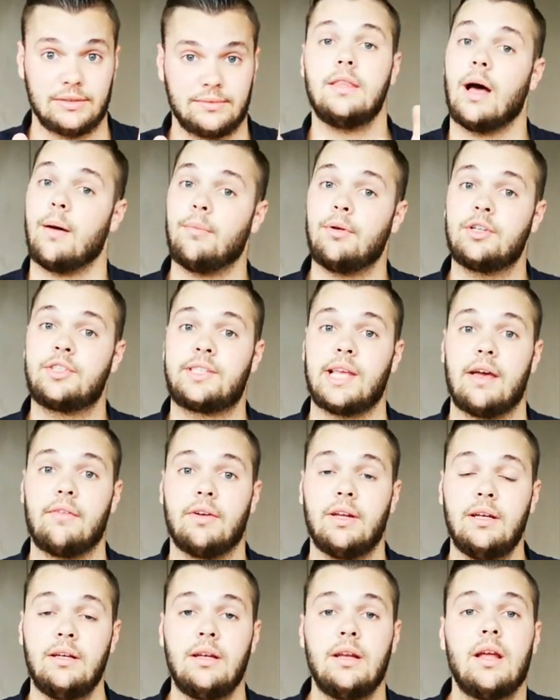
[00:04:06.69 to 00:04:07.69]
Number
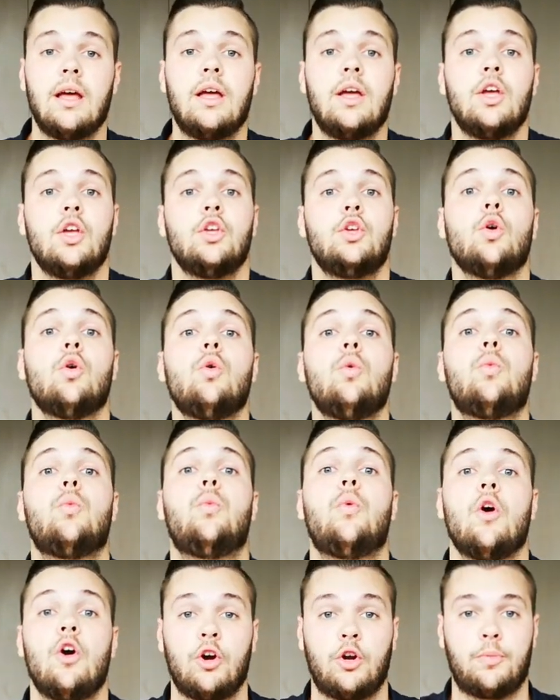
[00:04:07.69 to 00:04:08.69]
7, your
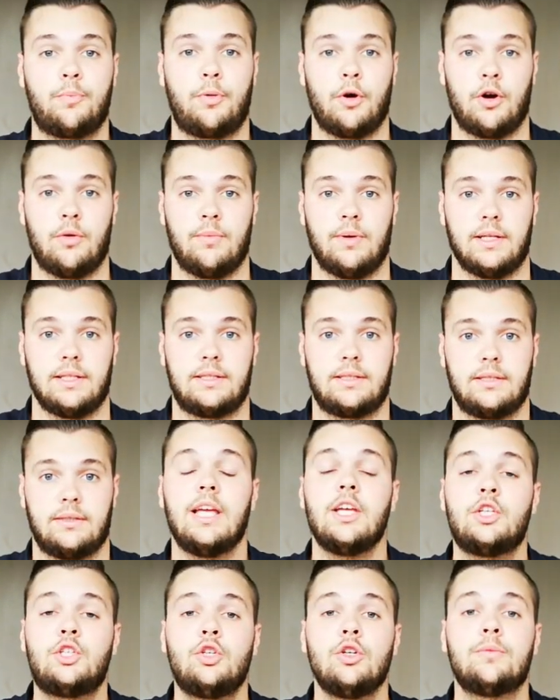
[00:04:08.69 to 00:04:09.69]
work permit
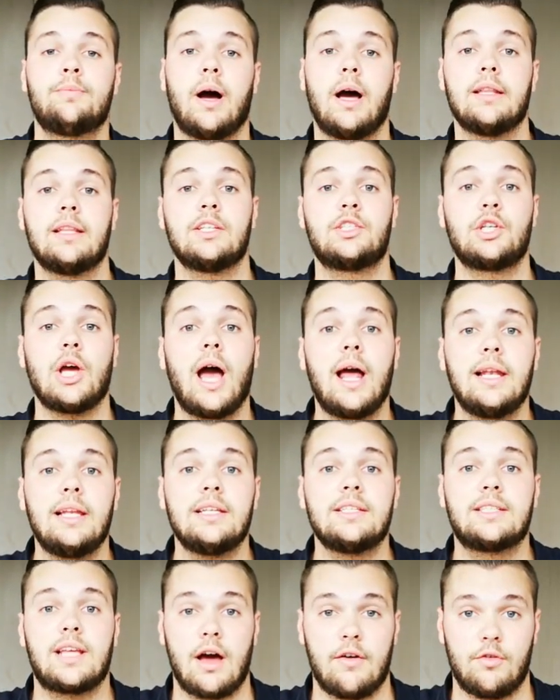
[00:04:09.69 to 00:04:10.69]
issued by the
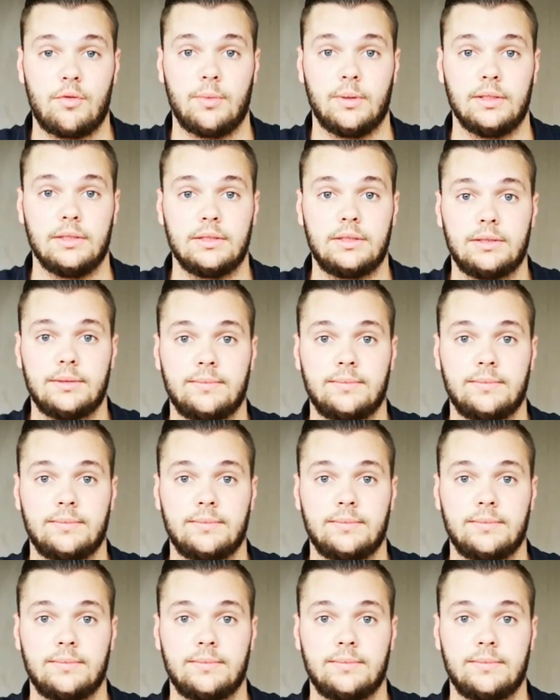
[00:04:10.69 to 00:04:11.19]
Chinese government.